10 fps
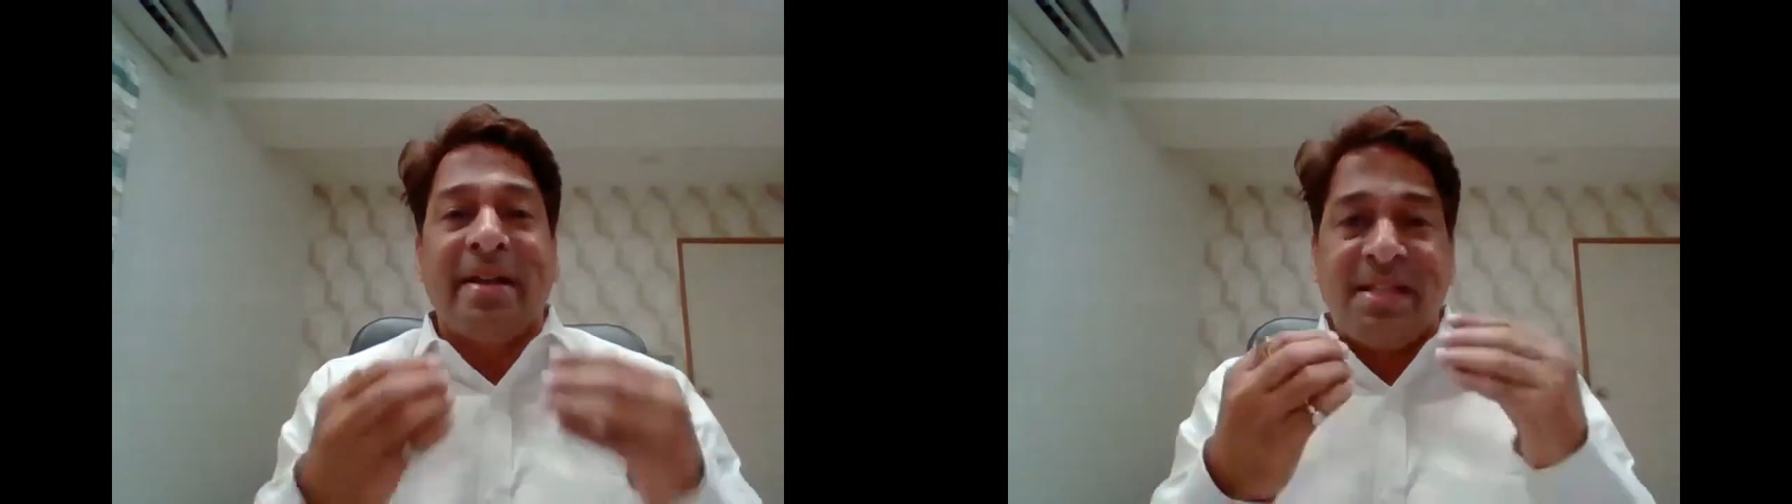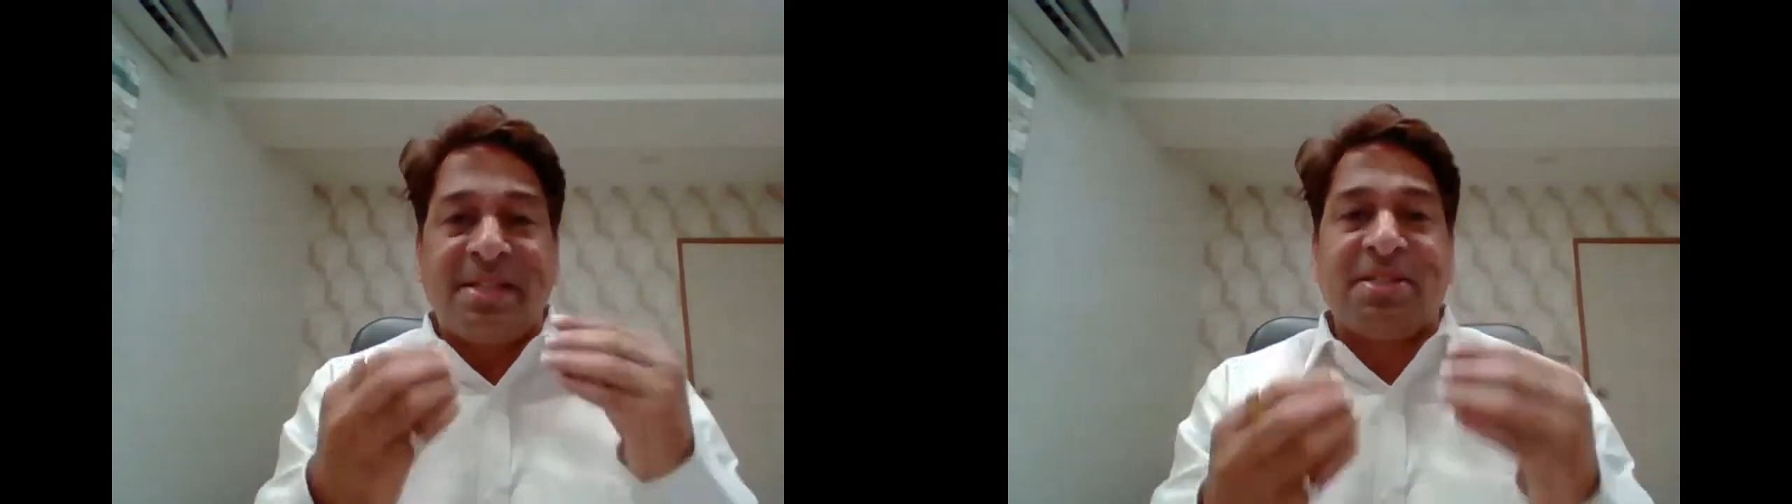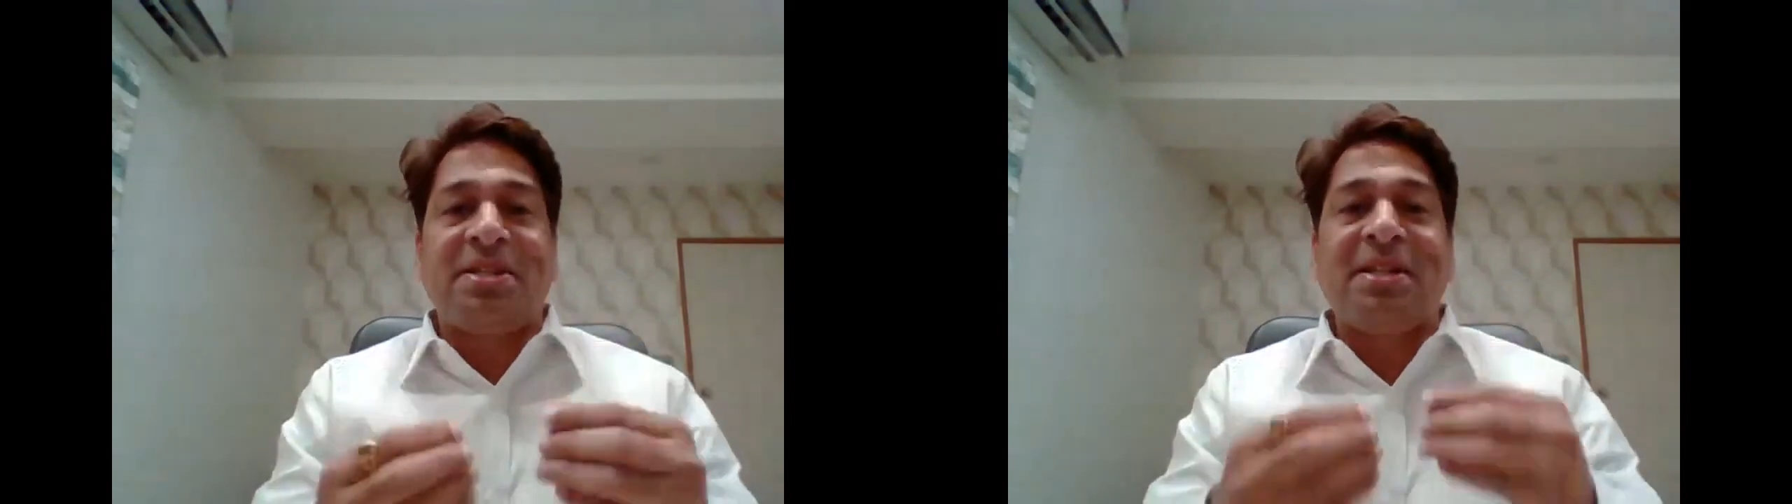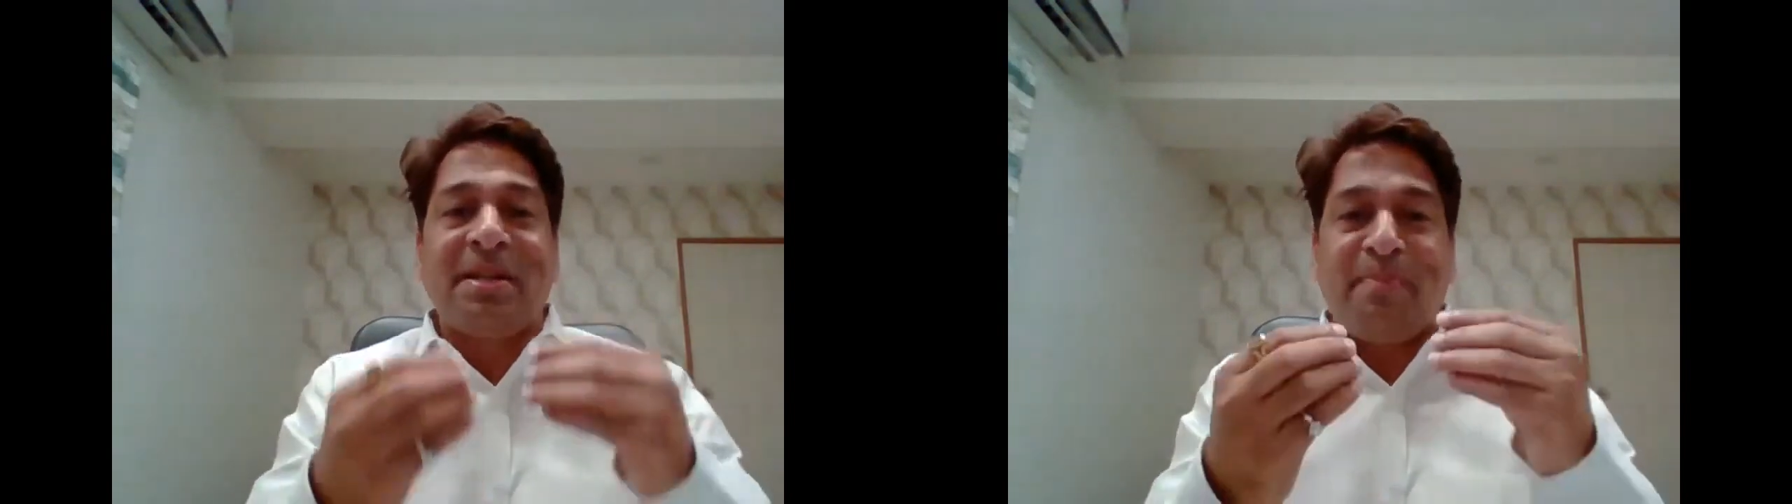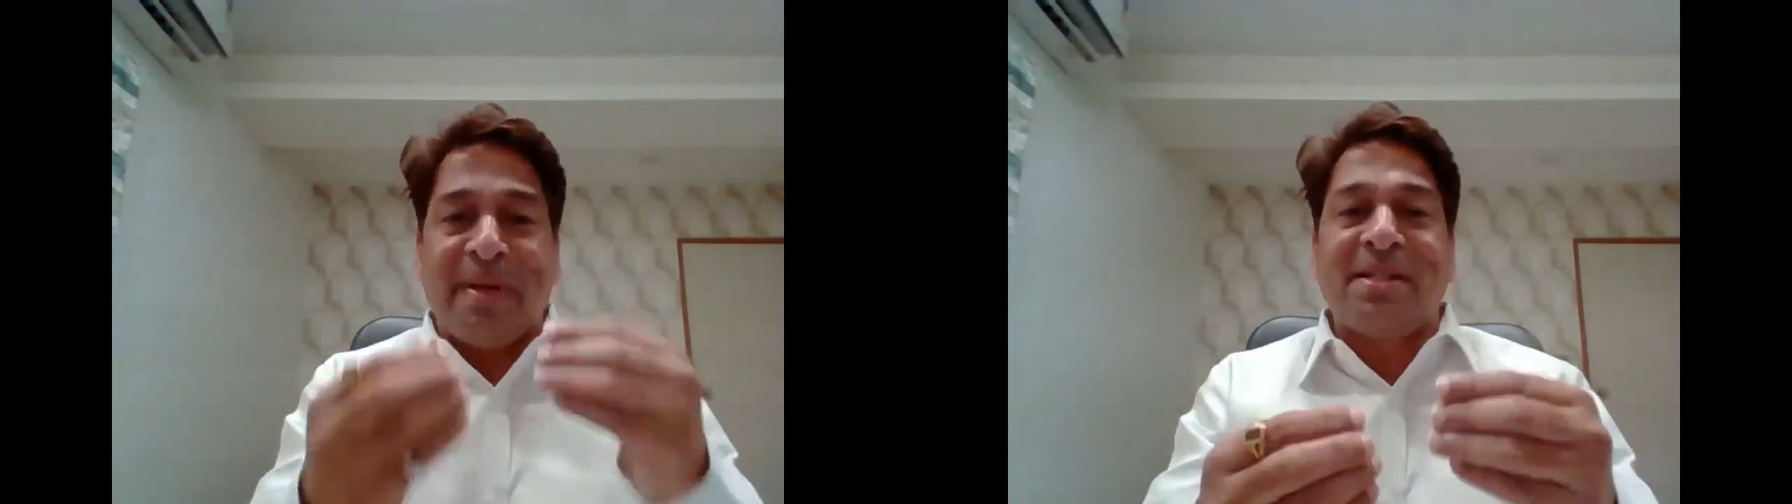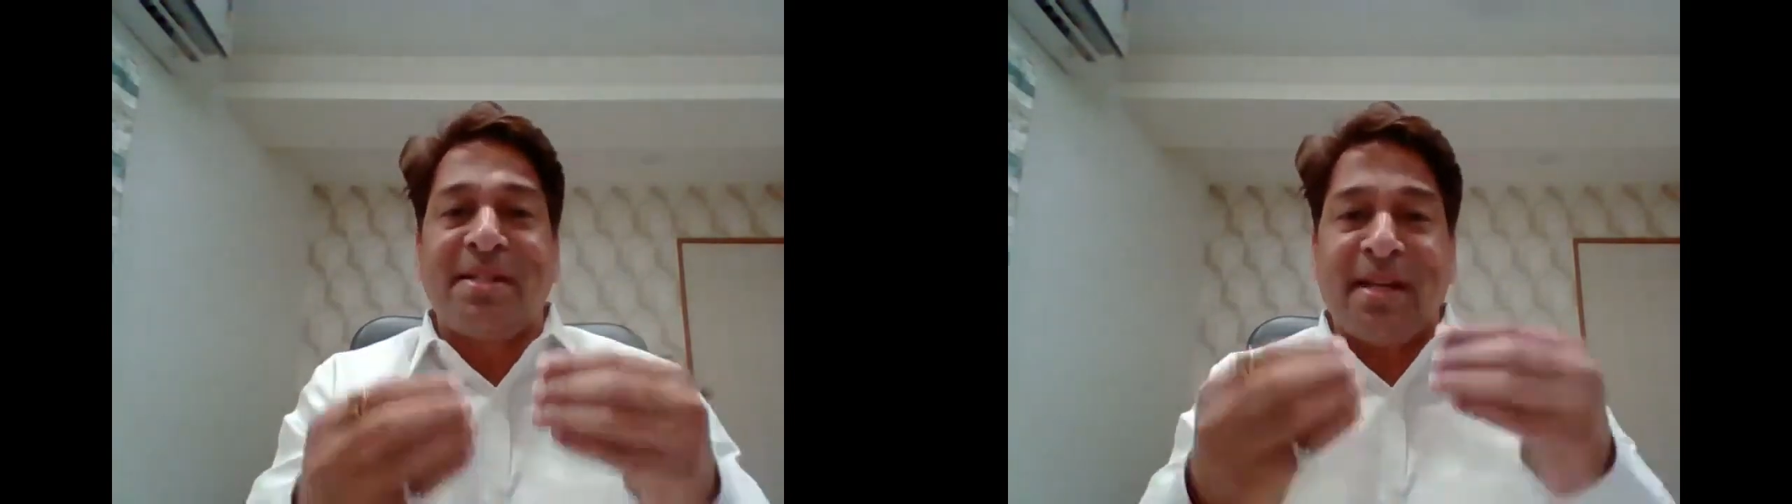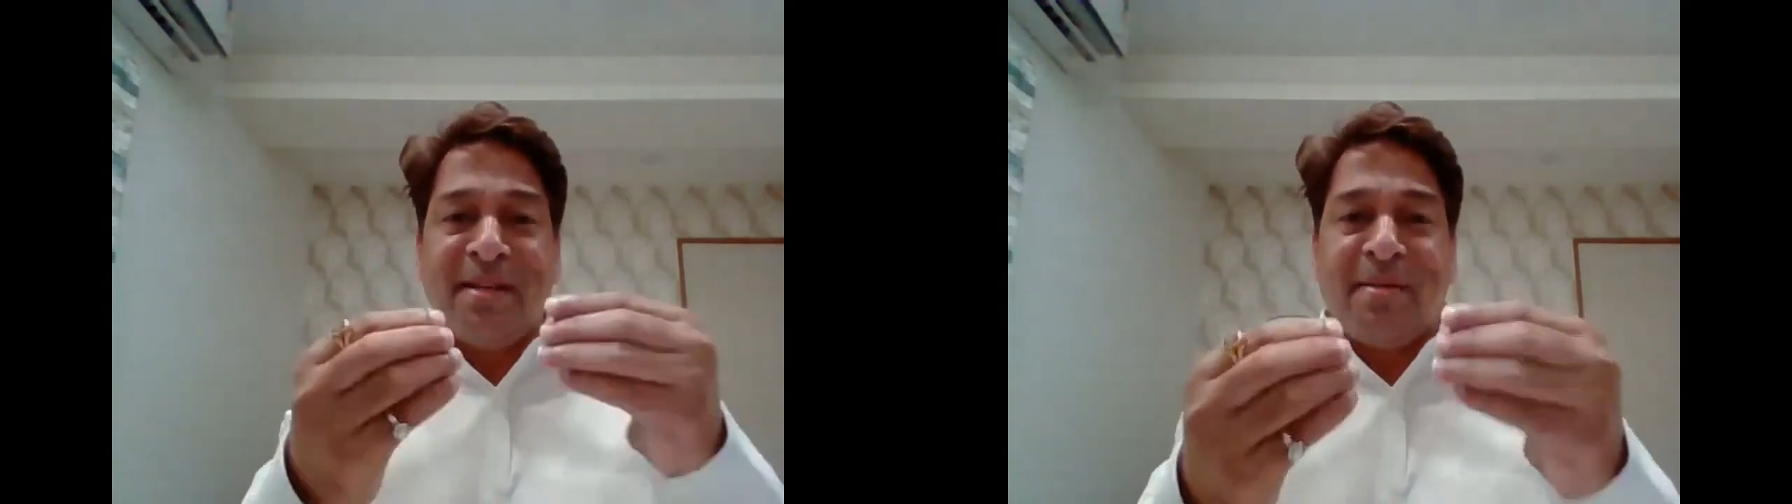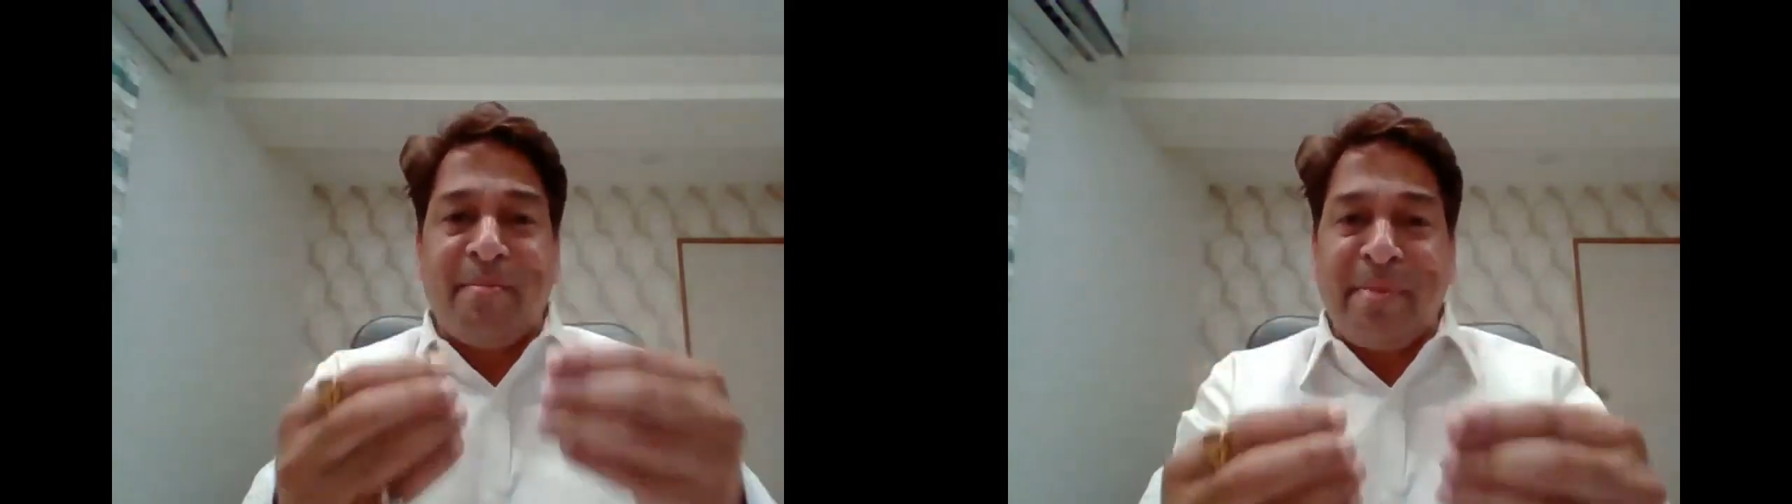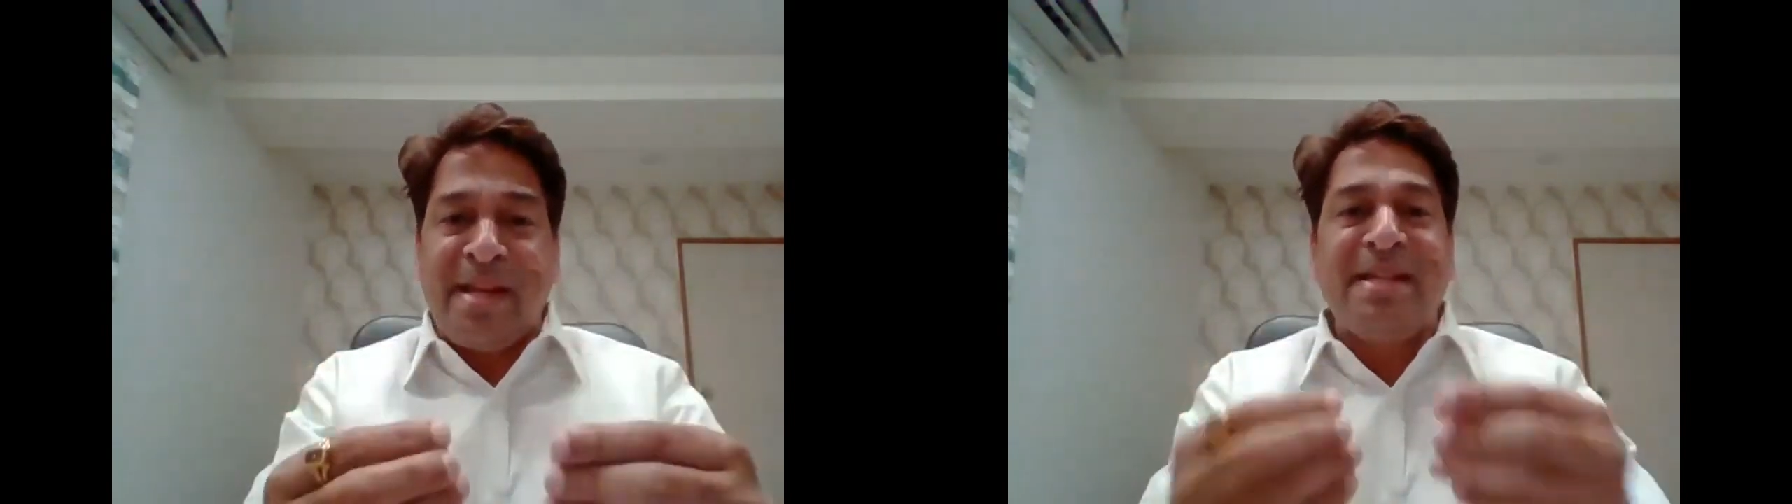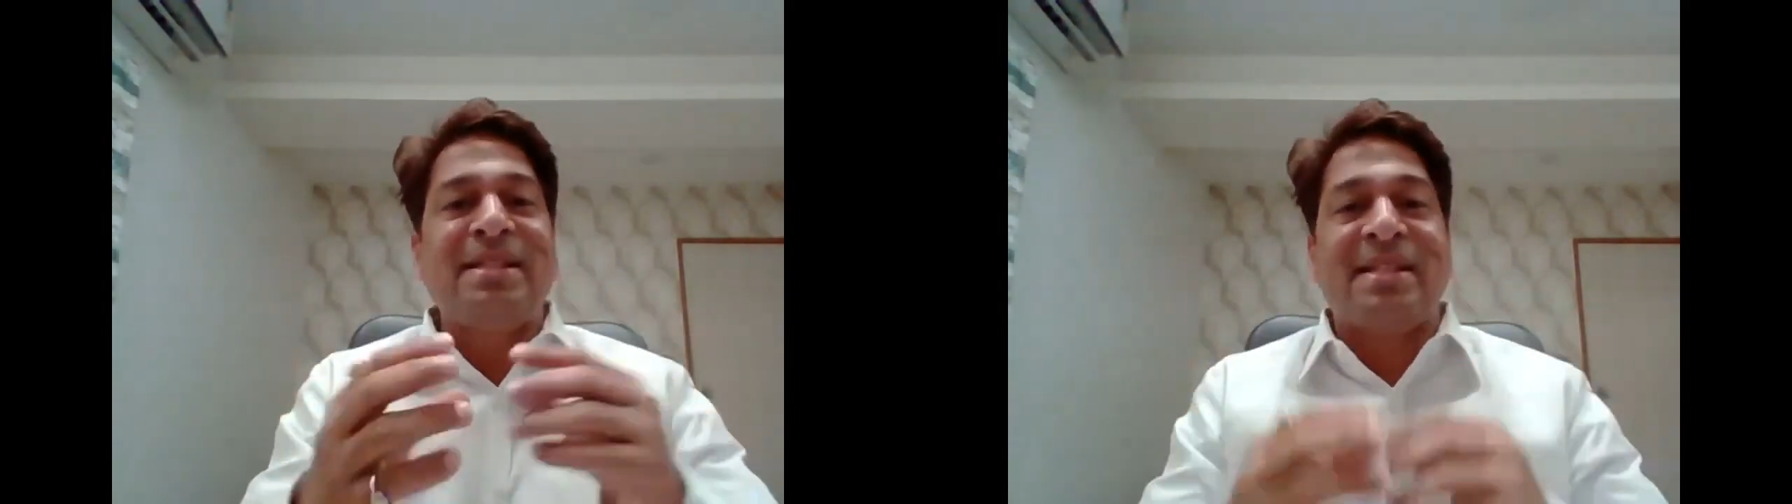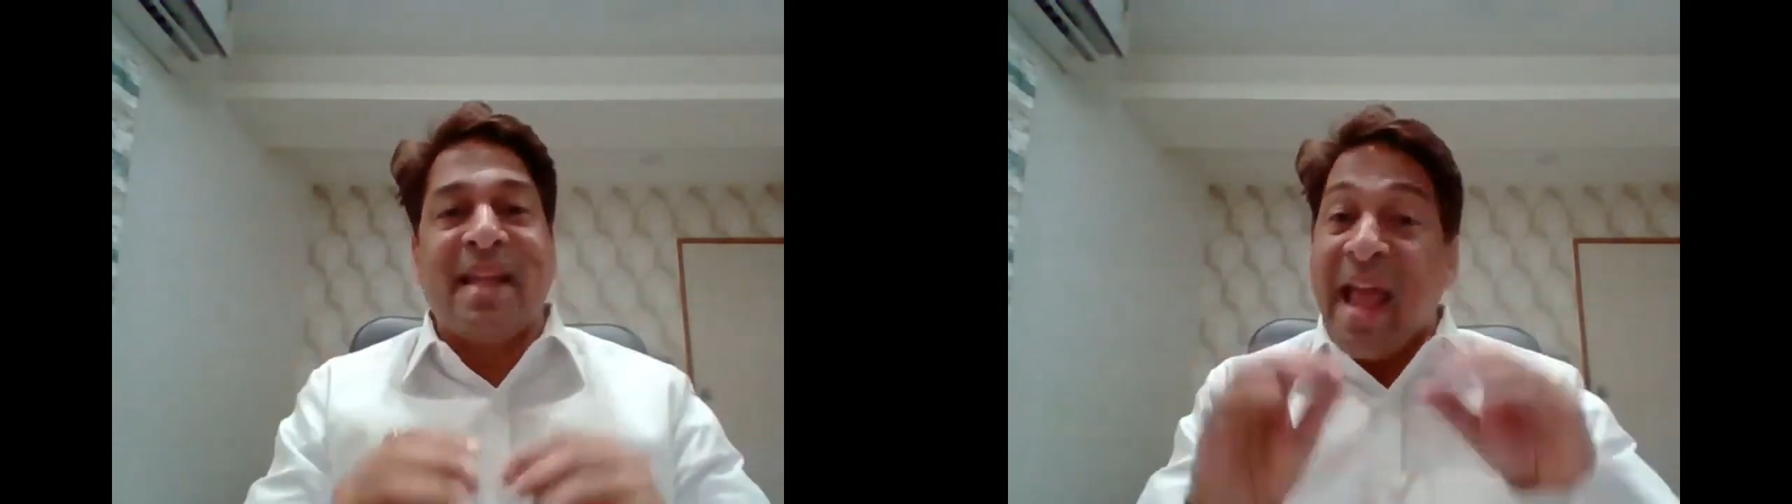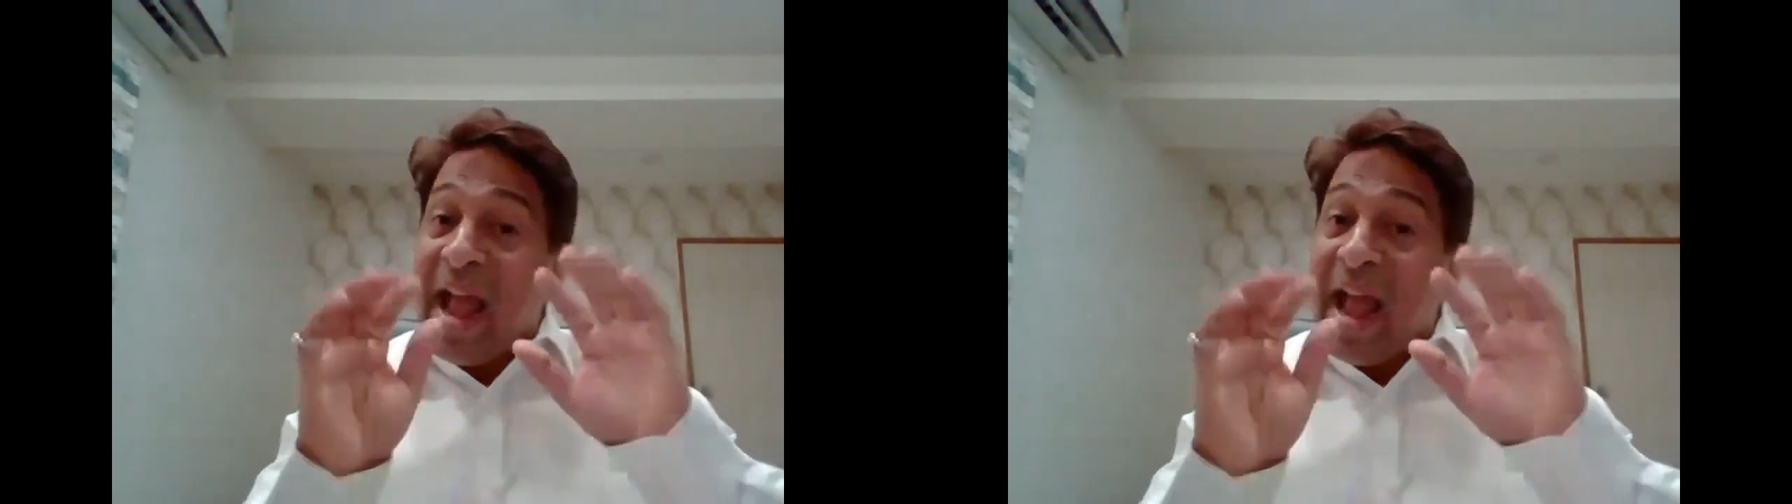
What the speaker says: Registered person means